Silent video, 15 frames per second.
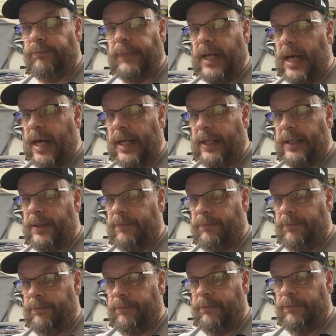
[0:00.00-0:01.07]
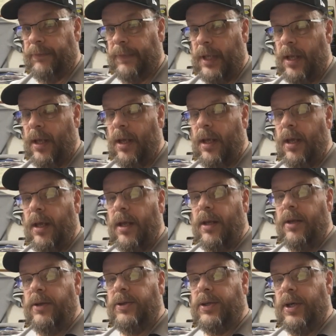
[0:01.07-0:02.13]
not?
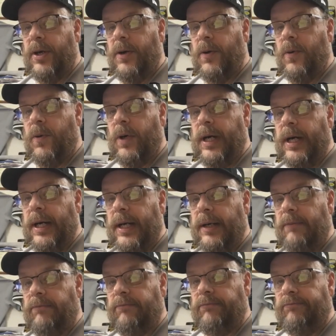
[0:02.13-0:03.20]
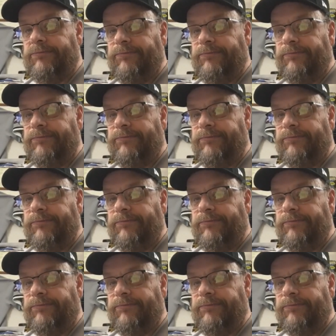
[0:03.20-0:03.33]
So,